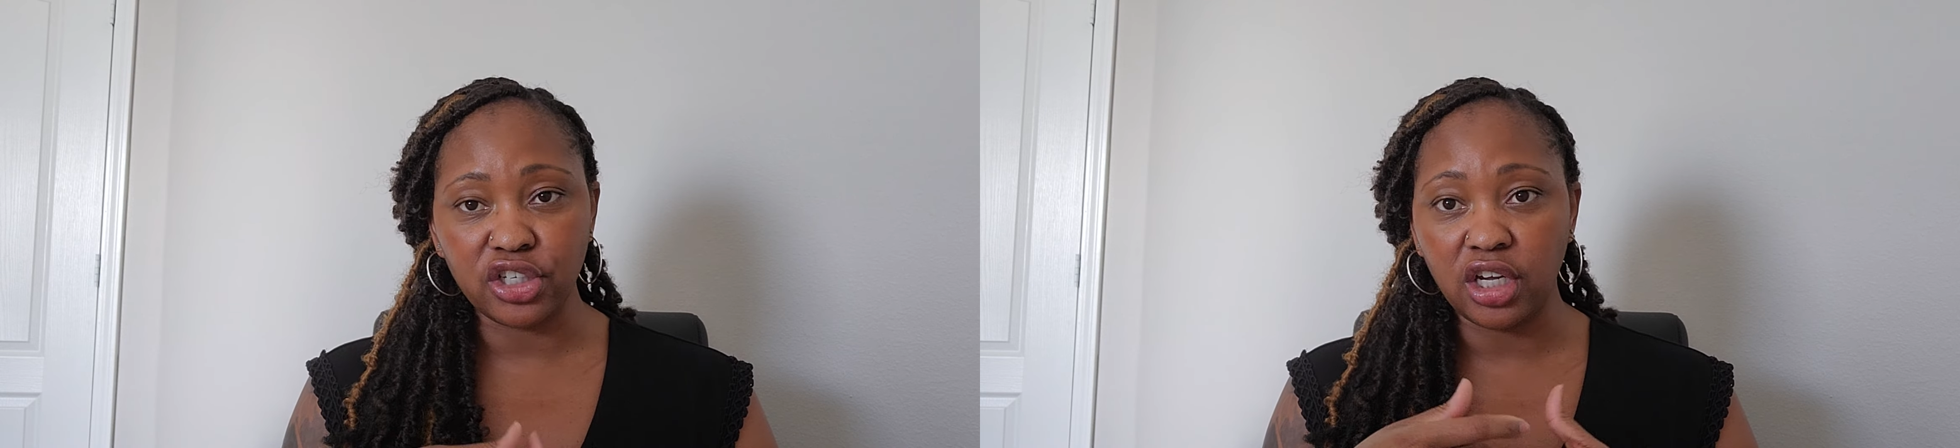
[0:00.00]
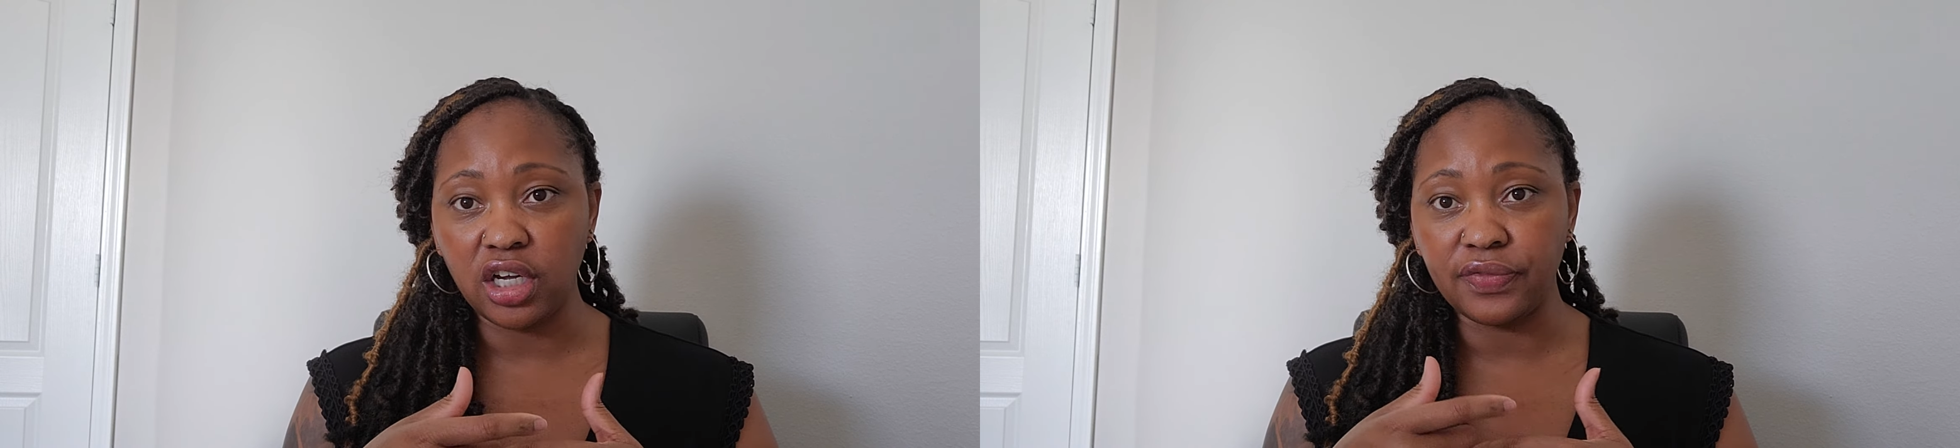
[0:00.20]

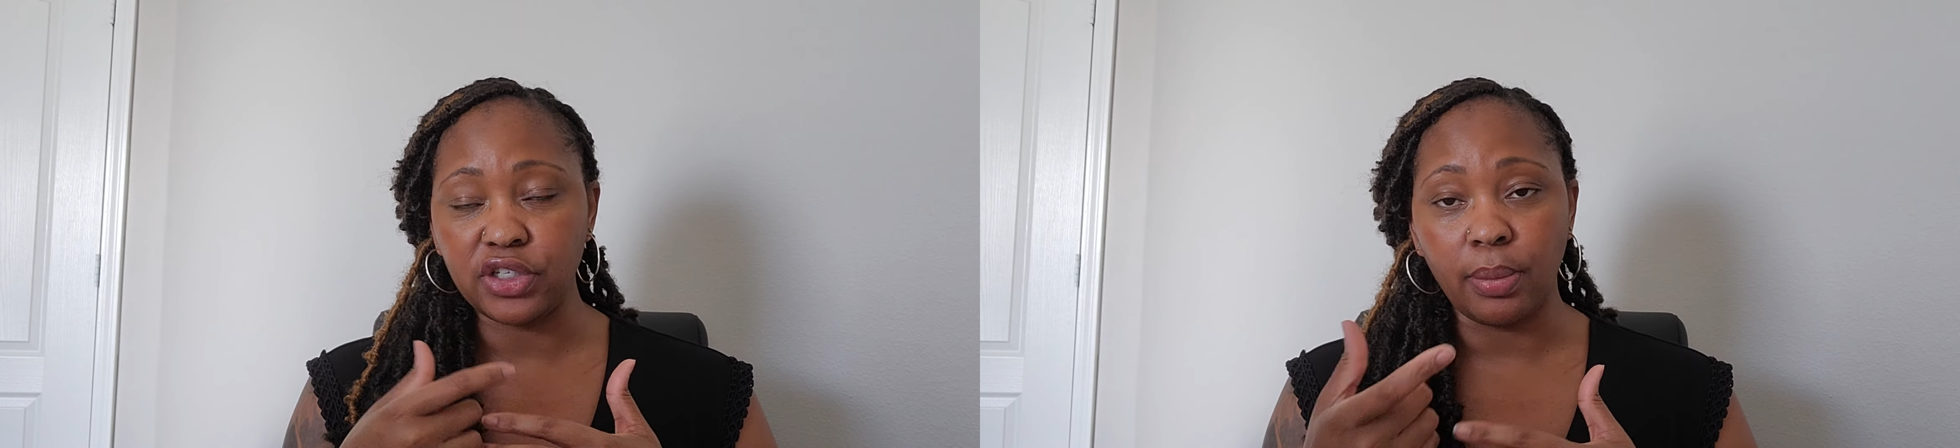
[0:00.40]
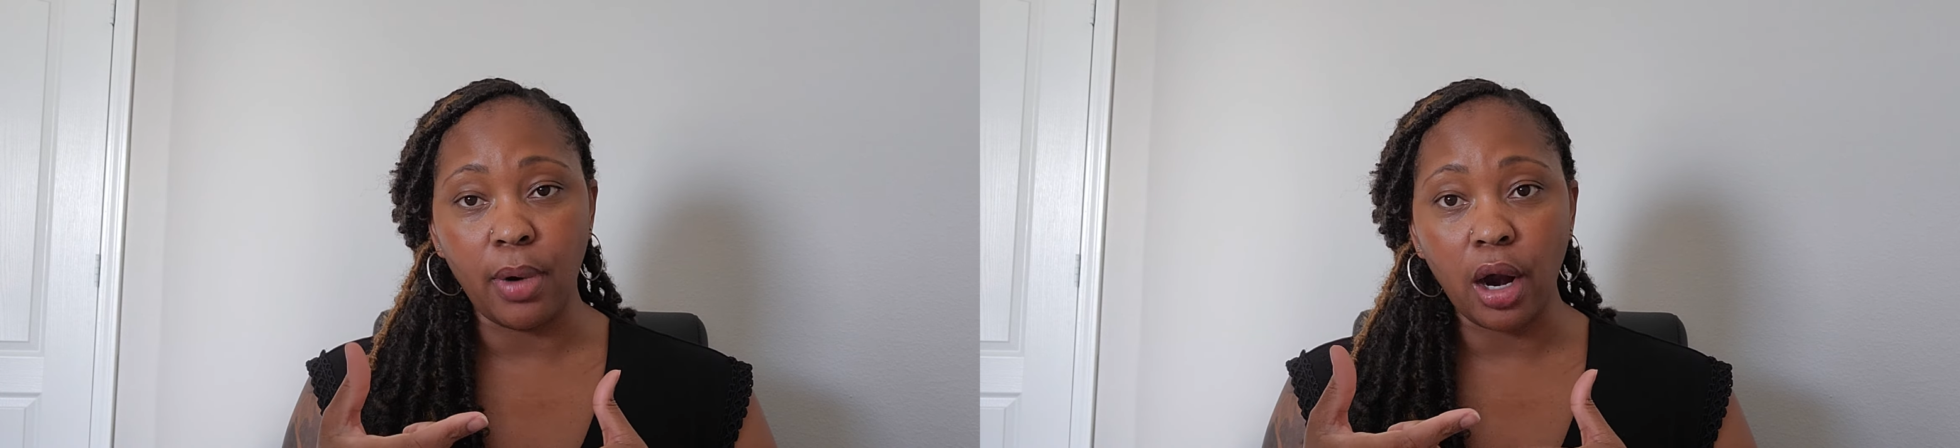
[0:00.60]
of
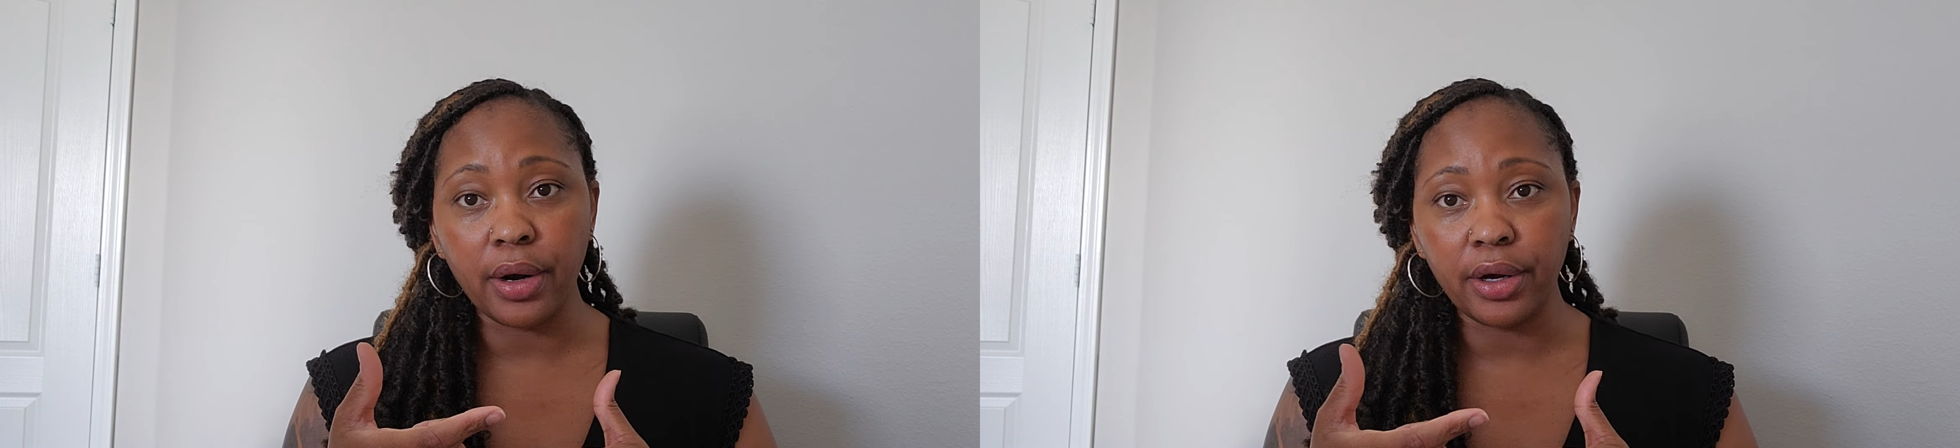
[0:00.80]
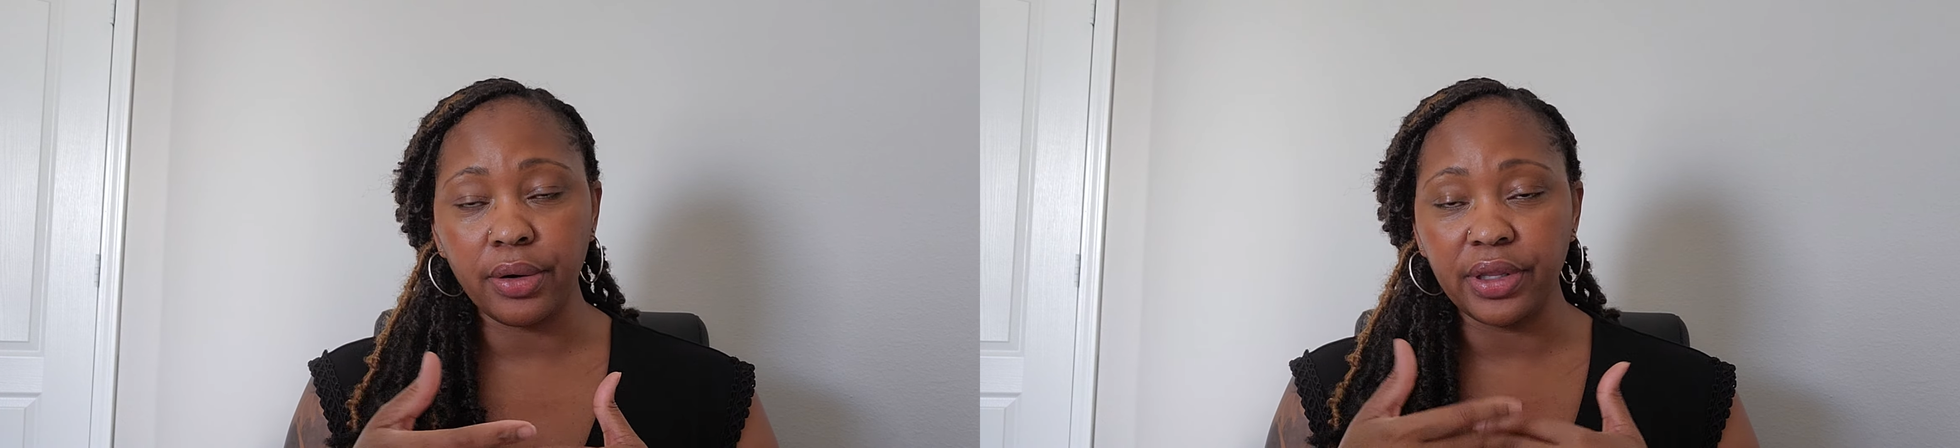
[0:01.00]

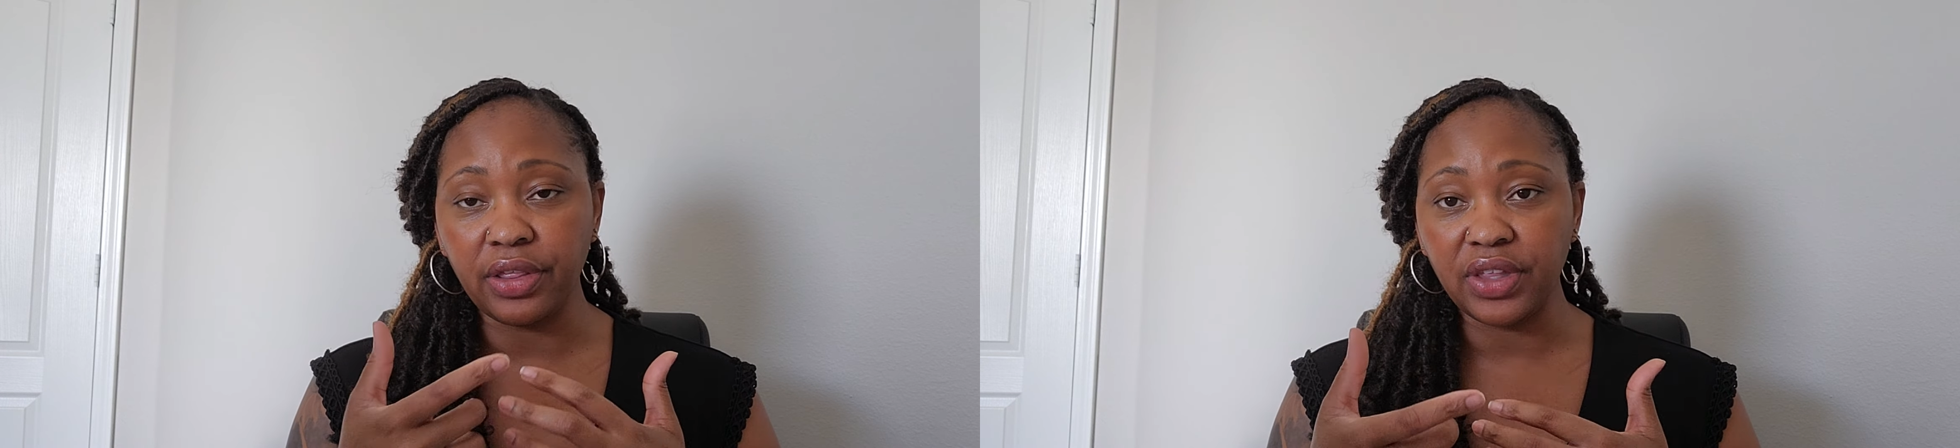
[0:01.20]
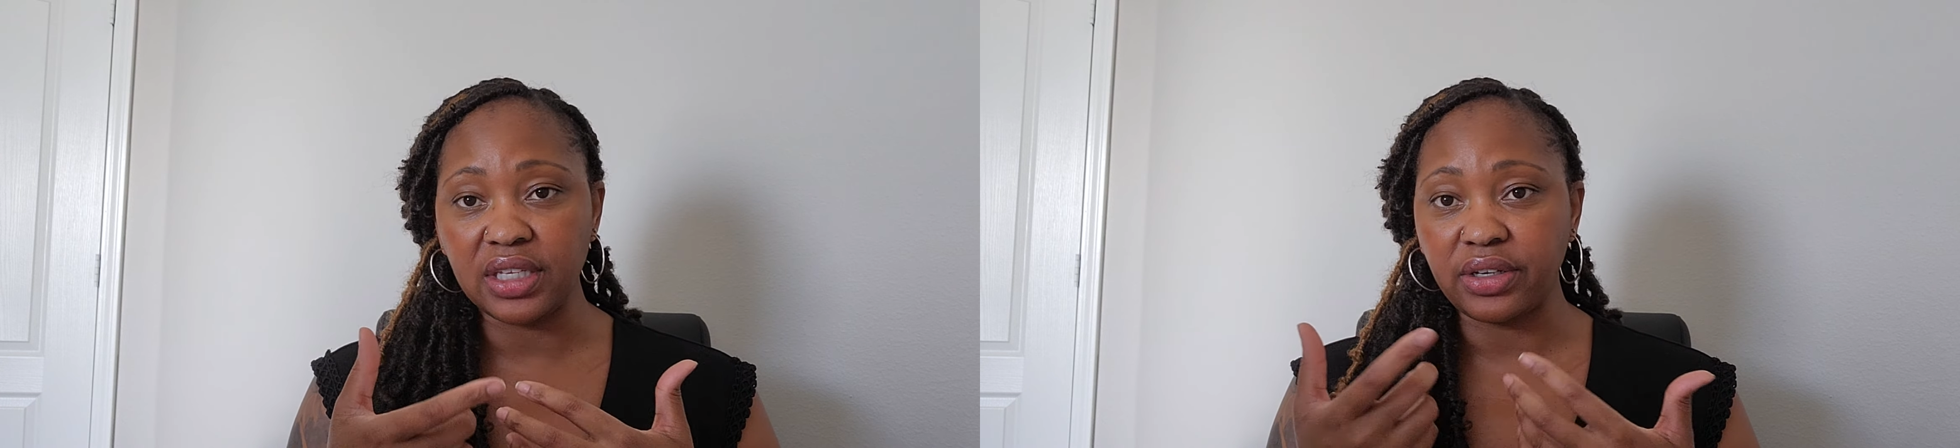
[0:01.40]
tomorrow and the
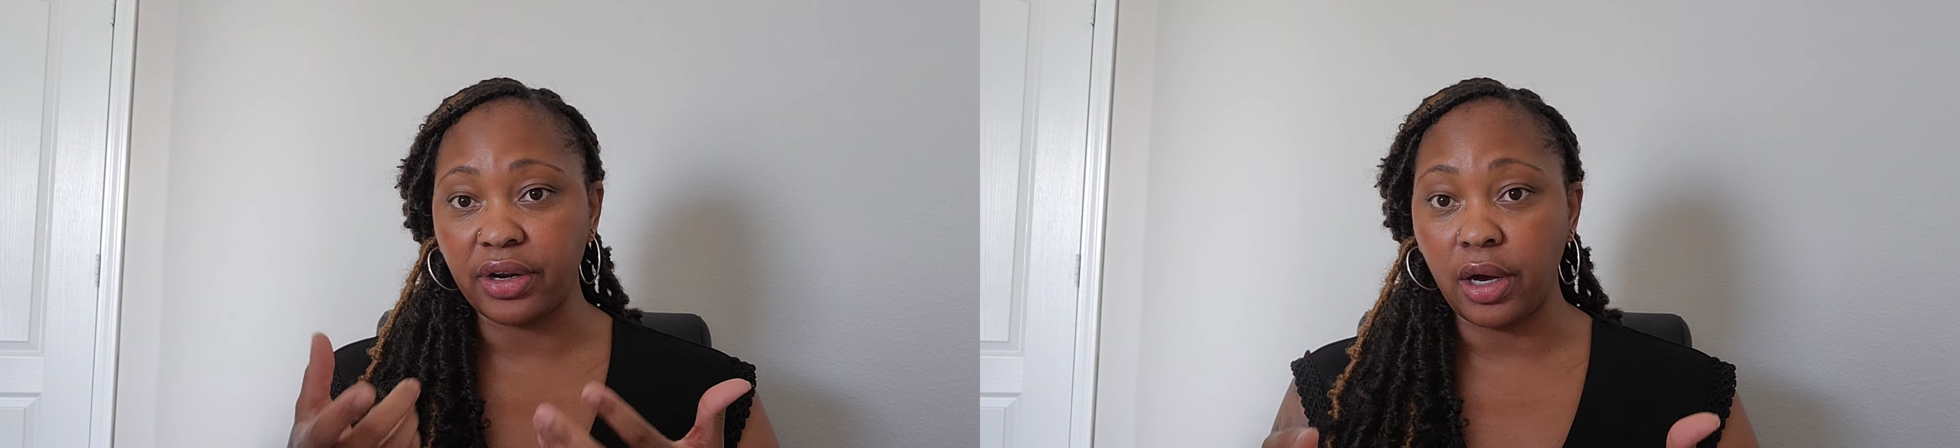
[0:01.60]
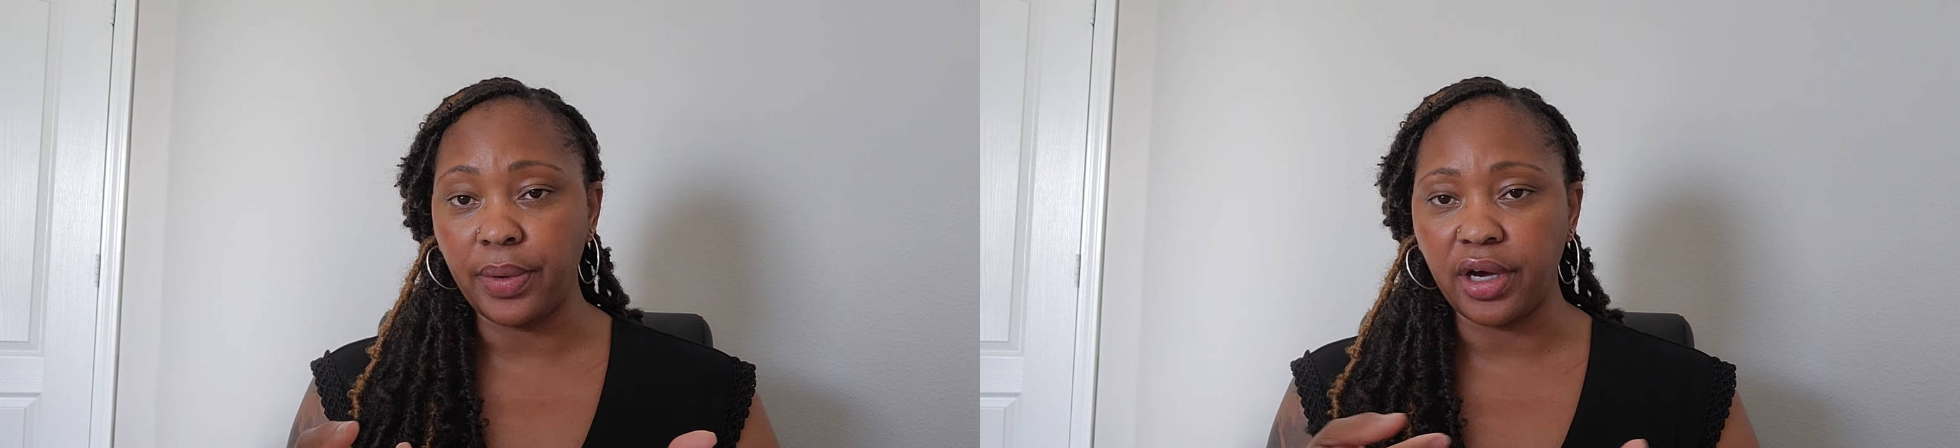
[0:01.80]
things that are going